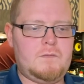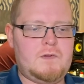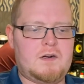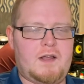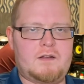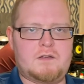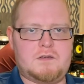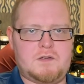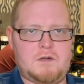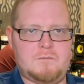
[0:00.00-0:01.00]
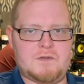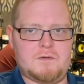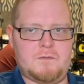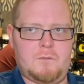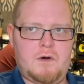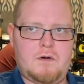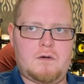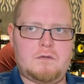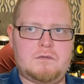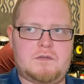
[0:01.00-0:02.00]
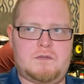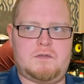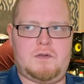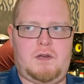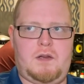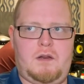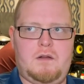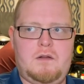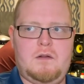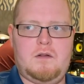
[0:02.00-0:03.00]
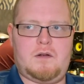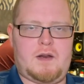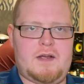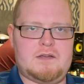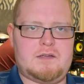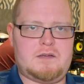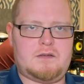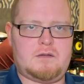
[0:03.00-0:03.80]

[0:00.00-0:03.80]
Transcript: Like the tubes of a wall, the glass,